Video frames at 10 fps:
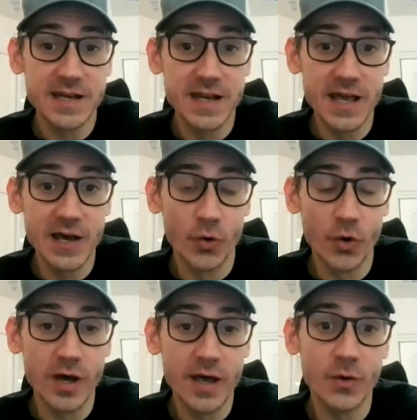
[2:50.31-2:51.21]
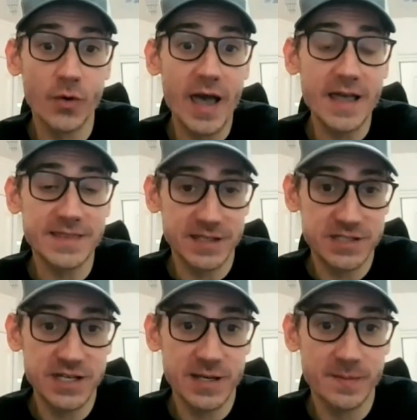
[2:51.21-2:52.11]
Now, at the
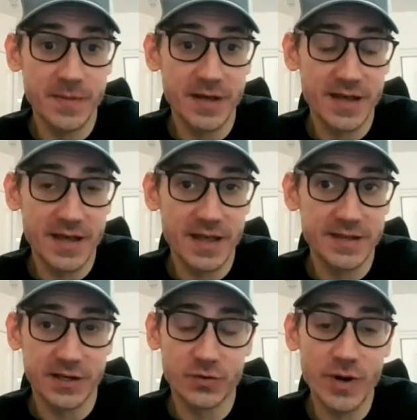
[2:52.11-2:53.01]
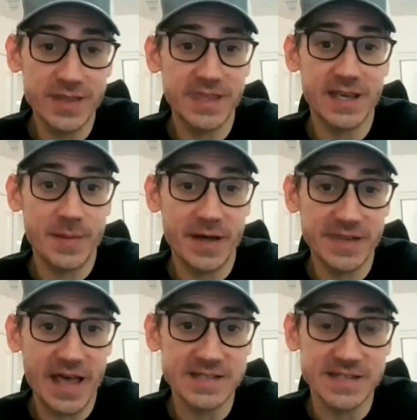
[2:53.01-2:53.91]
gym, the great thing
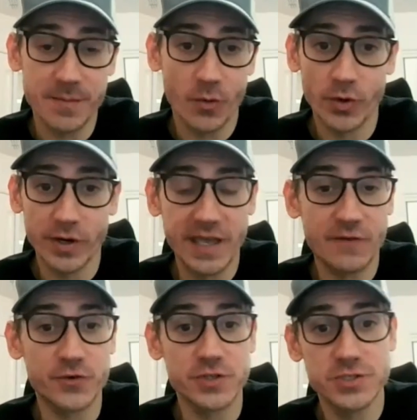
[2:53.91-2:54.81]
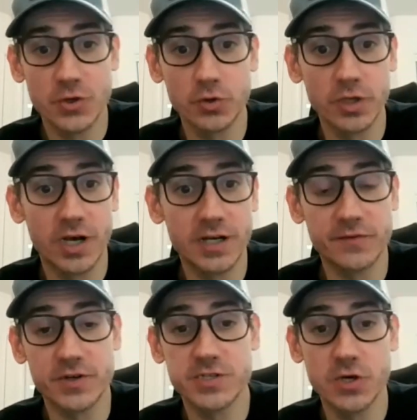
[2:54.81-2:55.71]
about that is I've been working out for so long
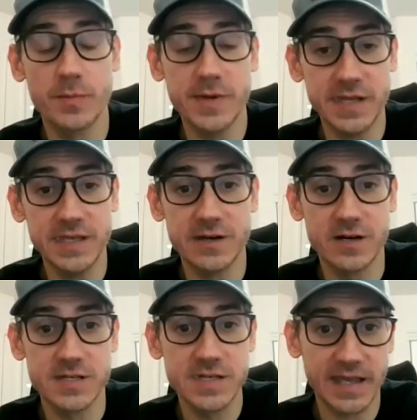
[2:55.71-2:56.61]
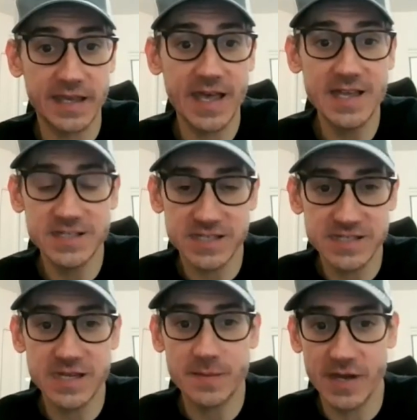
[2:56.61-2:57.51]
and for so many years, I could kind of
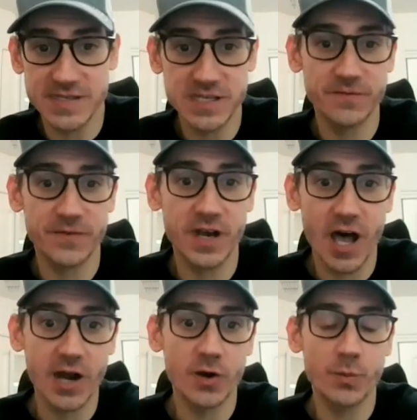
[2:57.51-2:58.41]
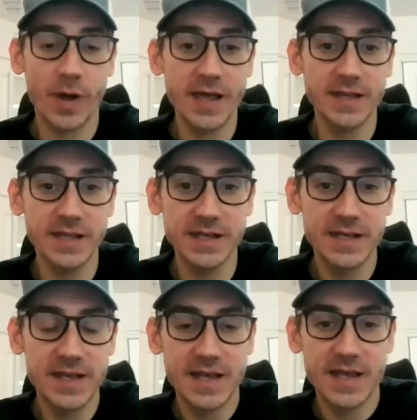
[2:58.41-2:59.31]
just set myself on autopilot.